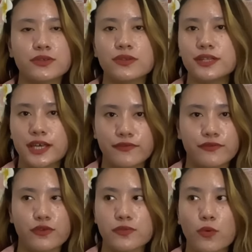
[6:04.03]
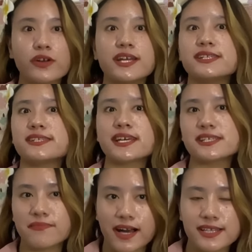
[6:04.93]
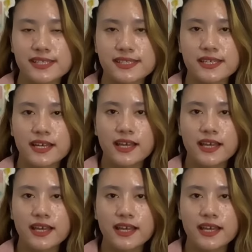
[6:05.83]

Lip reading: to live for more than 6 months